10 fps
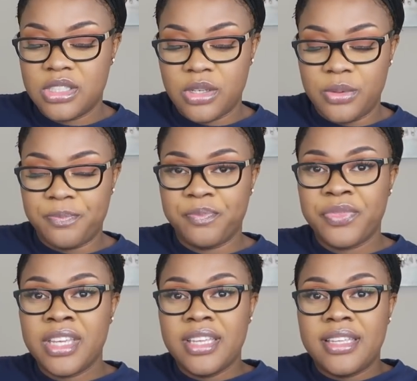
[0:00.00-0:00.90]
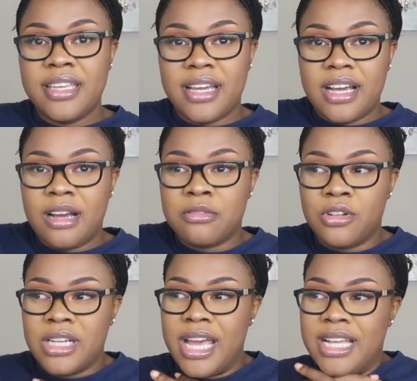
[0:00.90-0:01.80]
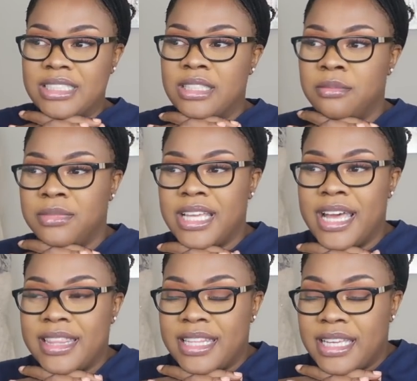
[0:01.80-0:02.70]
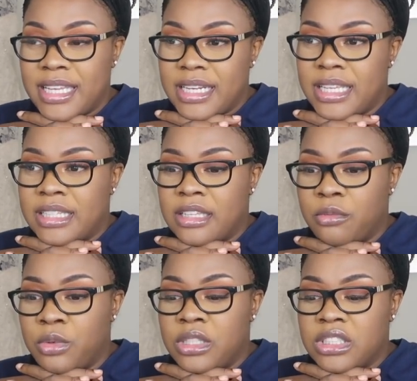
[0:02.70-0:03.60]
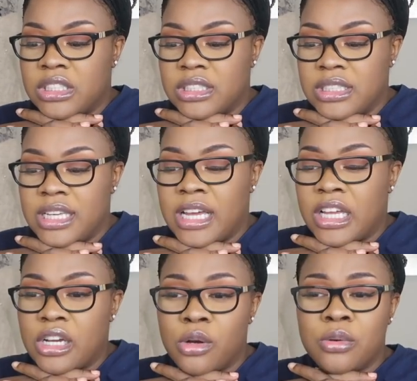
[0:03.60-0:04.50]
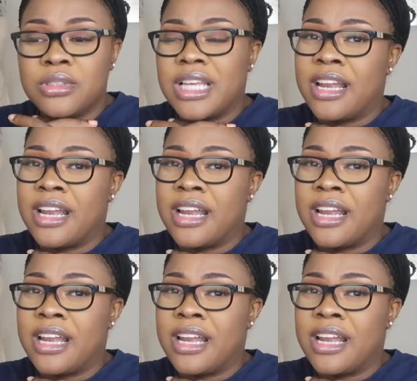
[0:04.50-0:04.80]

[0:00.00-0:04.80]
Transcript: So yeah, I'm going to ask him that then, and then we shall see how it goes.